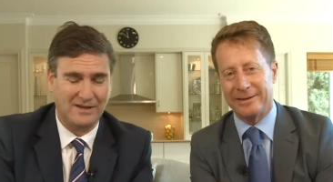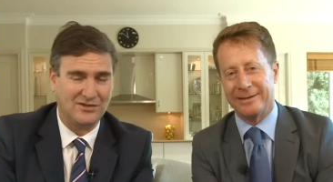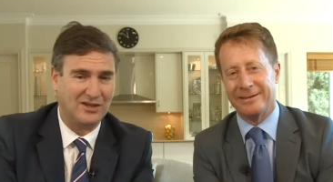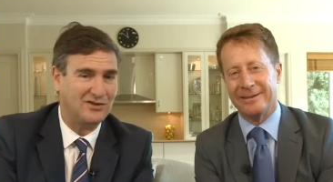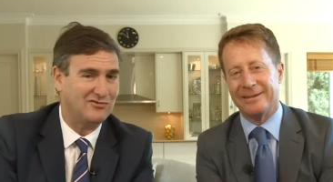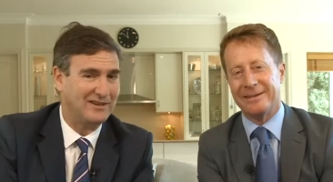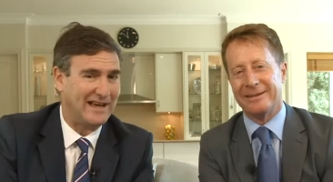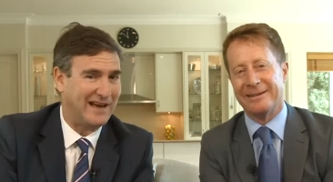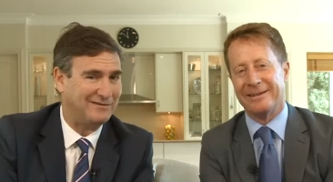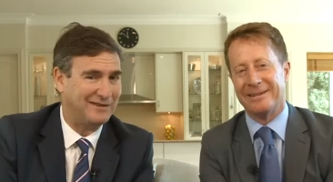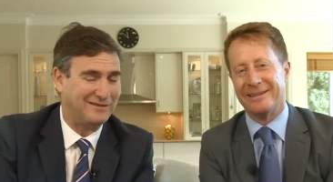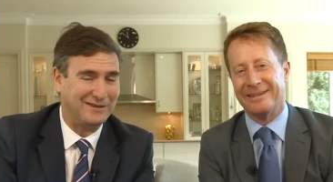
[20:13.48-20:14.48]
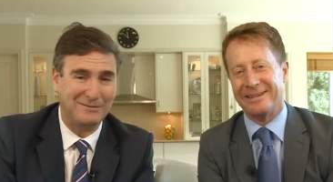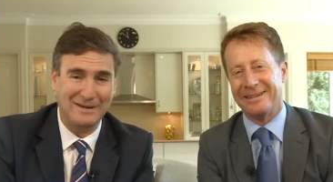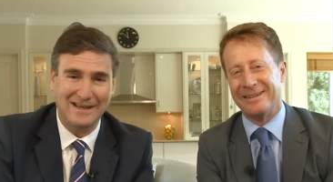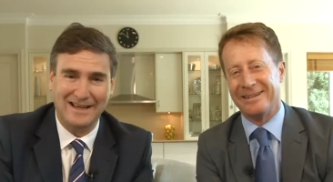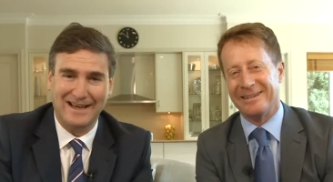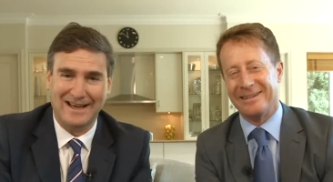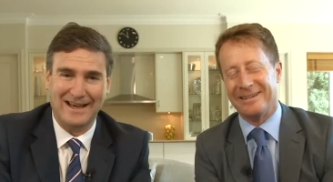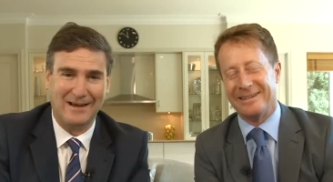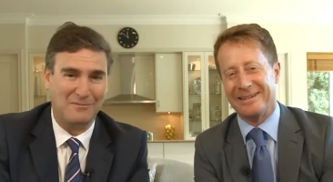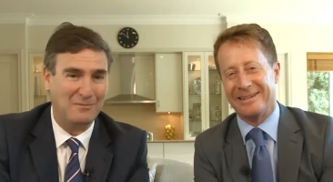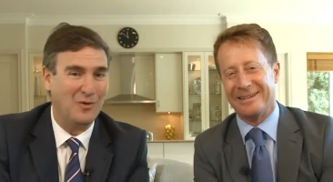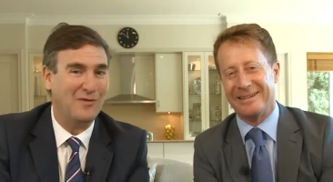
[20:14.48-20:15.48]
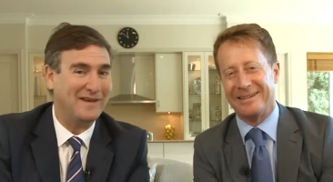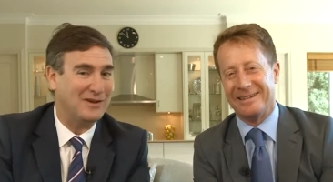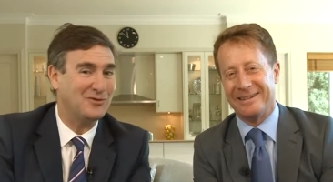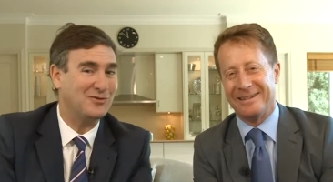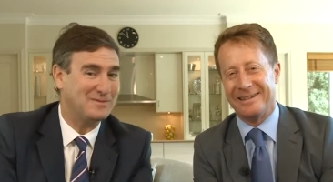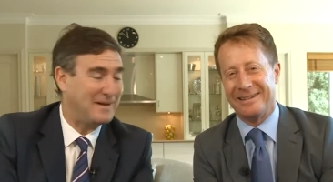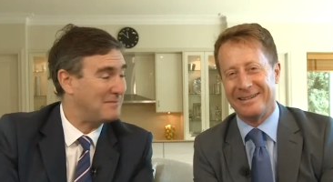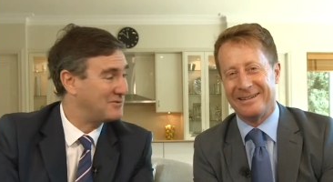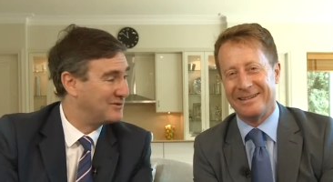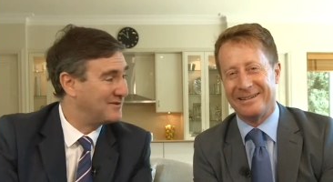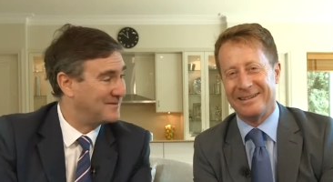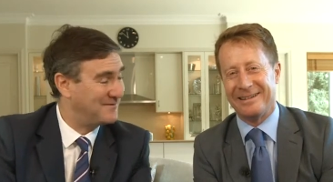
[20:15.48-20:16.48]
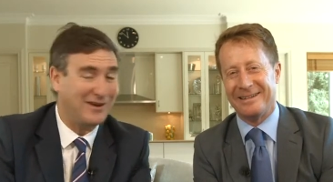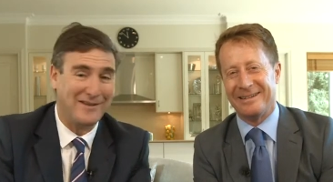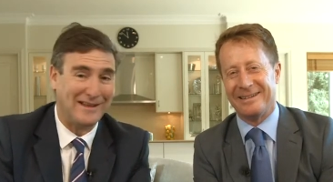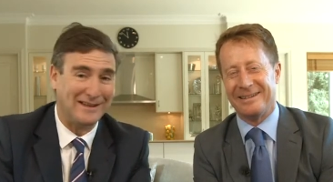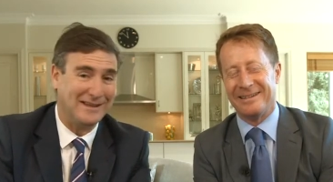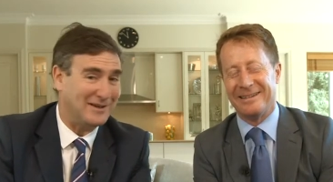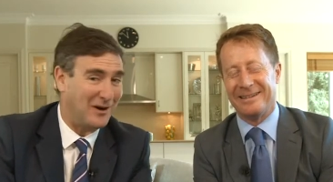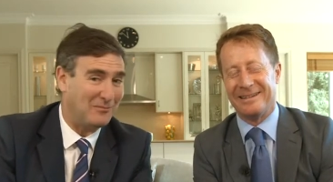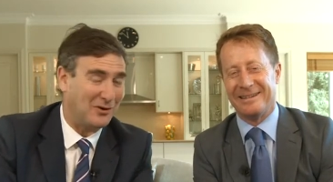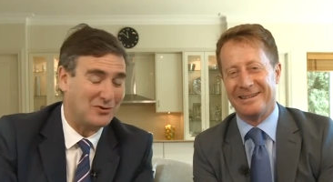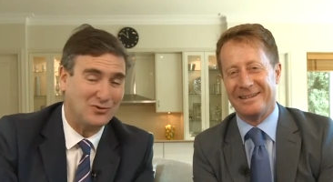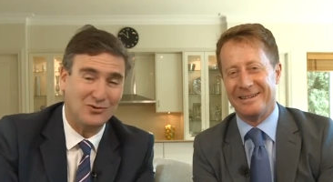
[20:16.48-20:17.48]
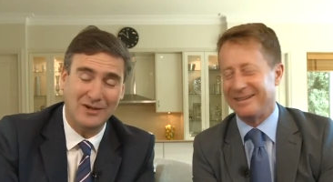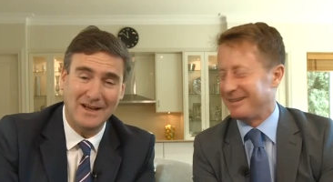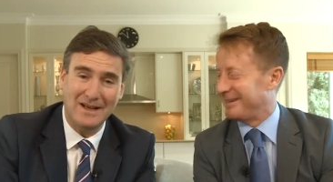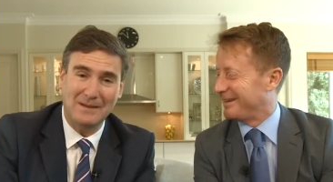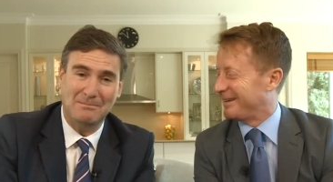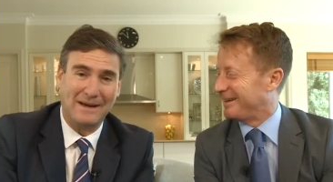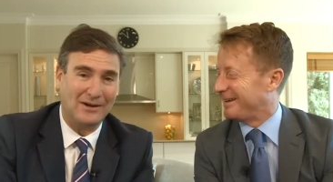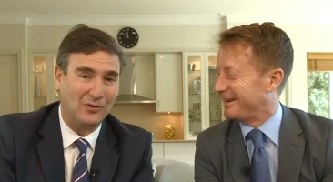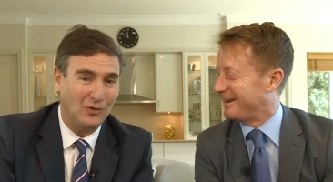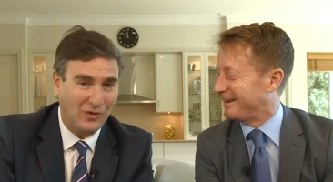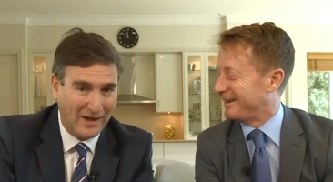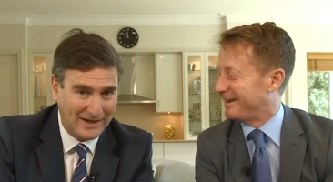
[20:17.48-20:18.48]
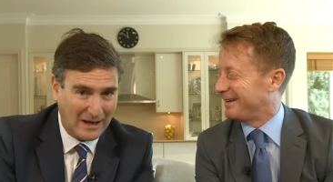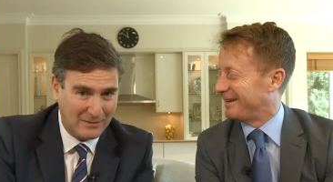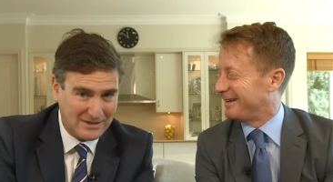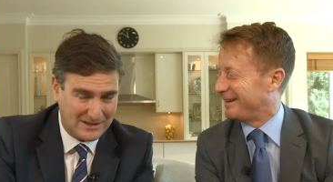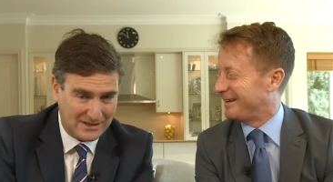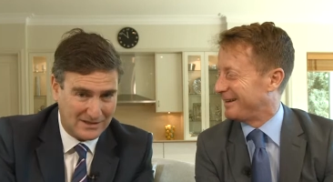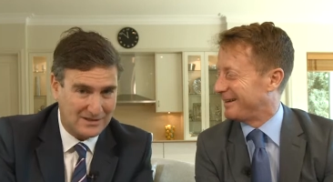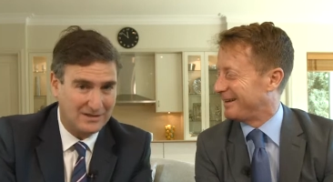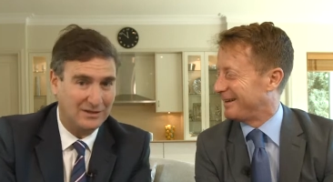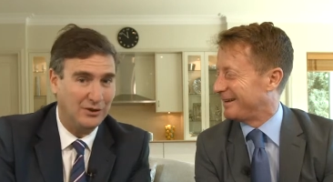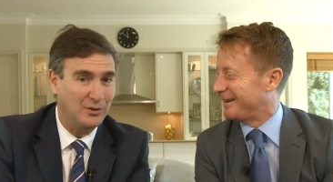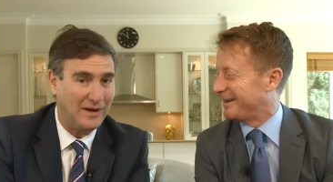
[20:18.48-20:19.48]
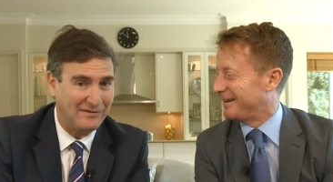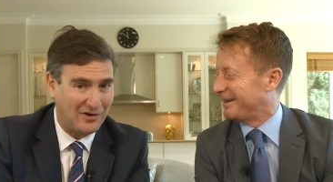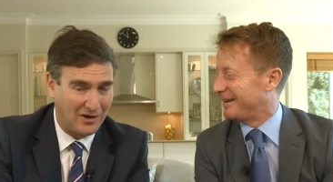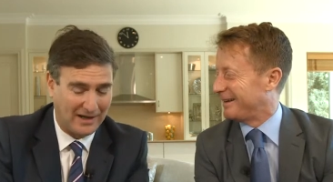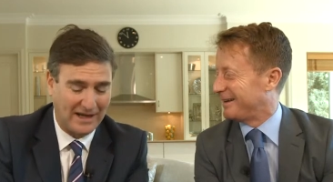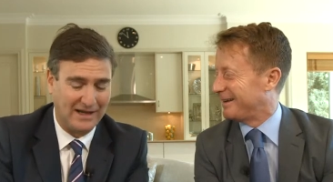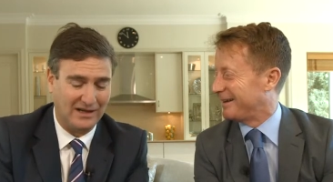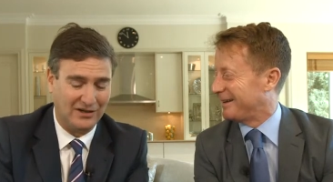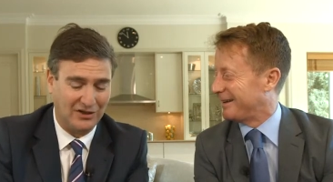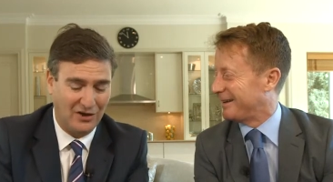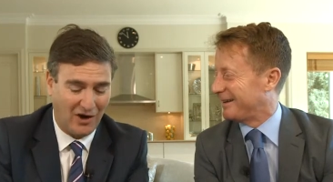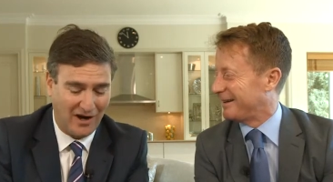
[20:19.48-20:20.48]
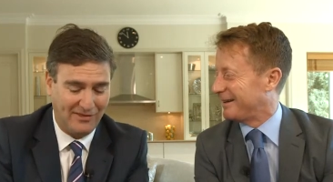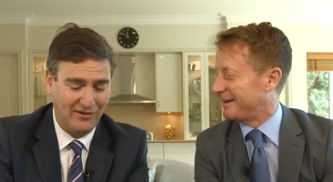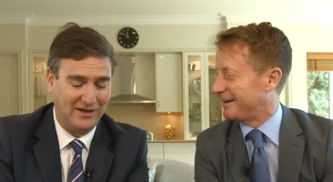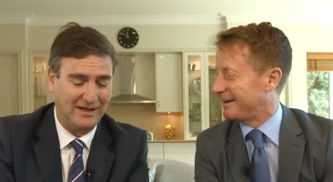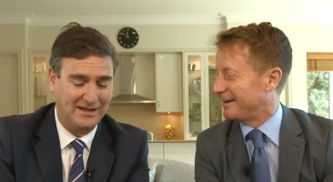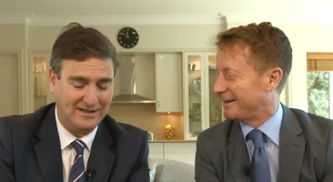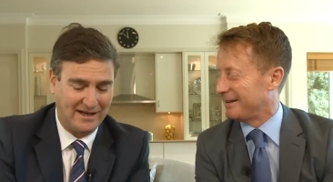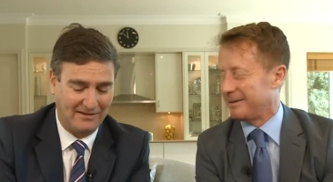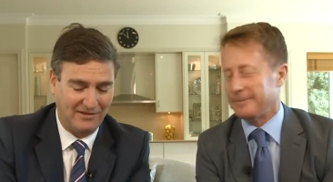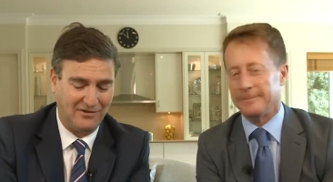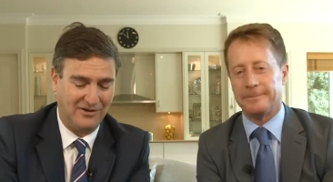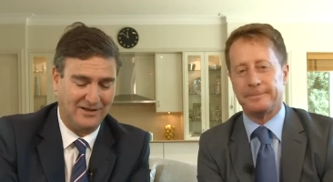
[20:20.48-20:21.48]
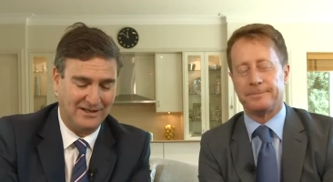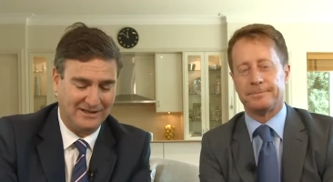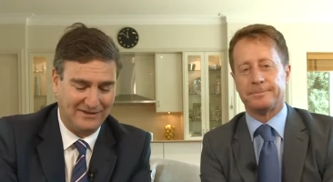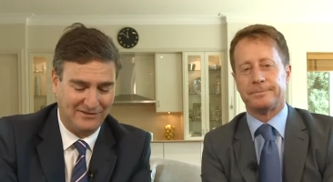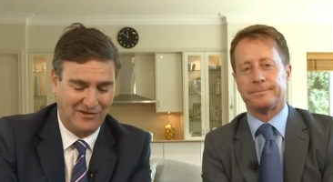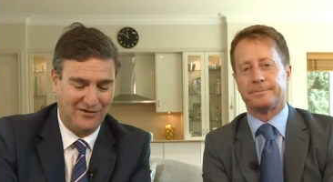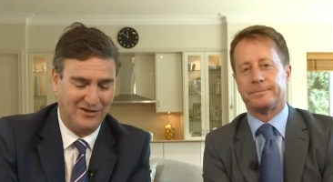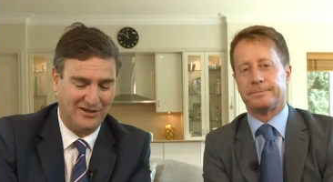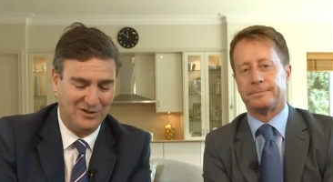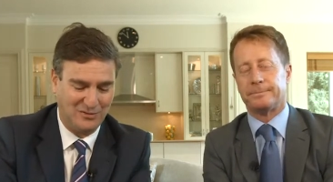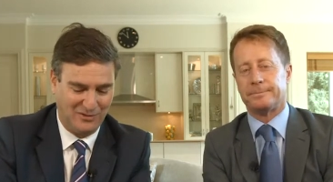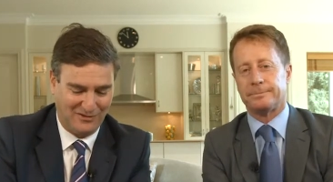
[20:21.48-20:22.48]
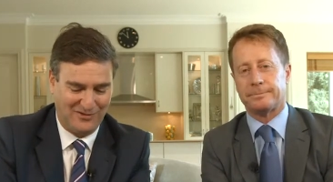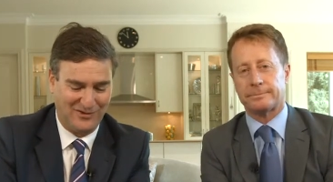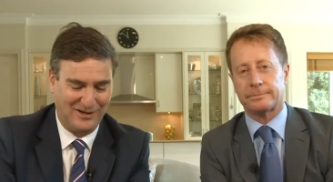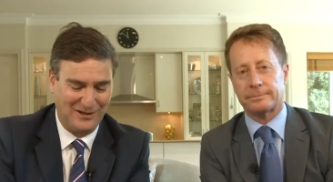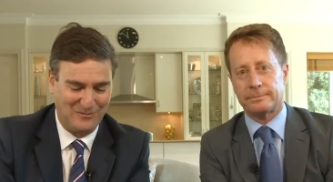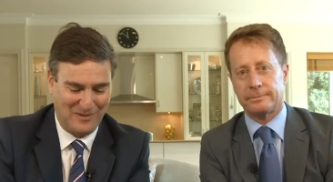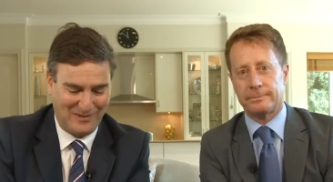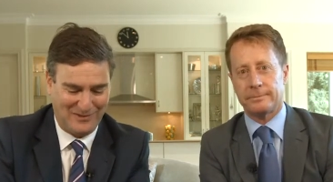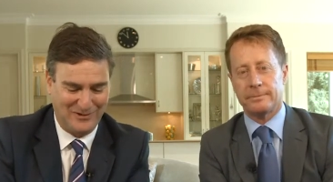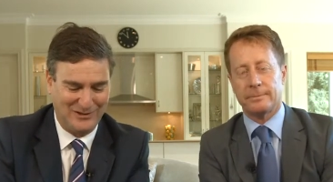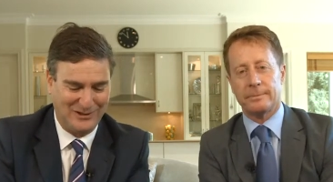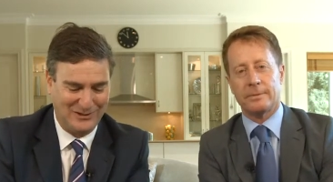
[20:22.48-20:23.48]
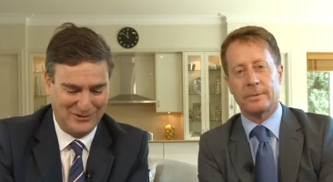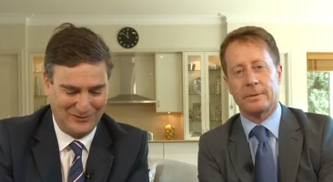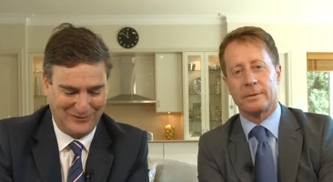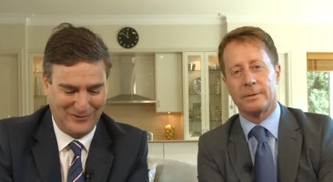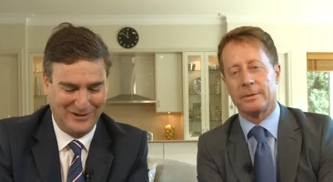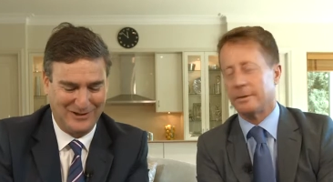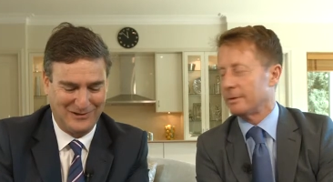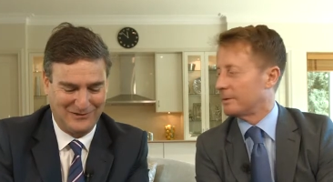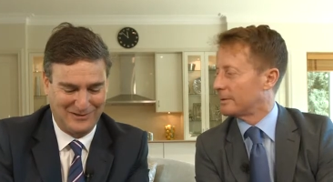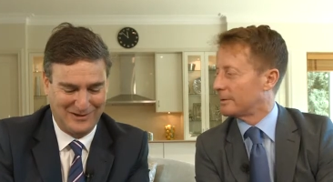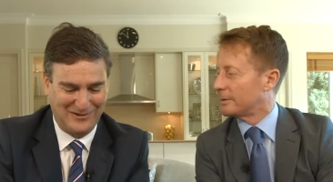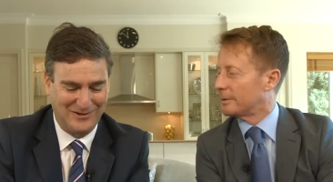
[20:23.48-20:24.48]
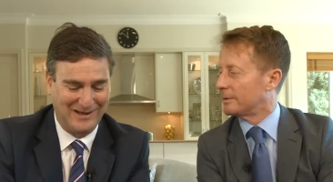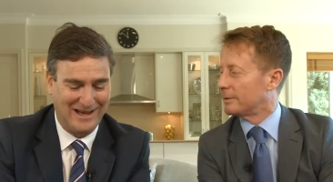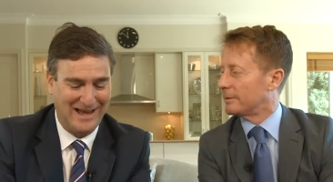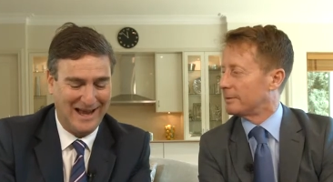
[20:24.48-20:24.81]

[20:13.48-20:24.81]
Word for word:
Speaker 1: that's an interesting outfit Philip. Uh, more vendors perhaps should follow that lead, I'm not sure. But all I know is this, you have got a 9.30, 10.30, 11.30, 12.30, 1.30, 2.30, 3.30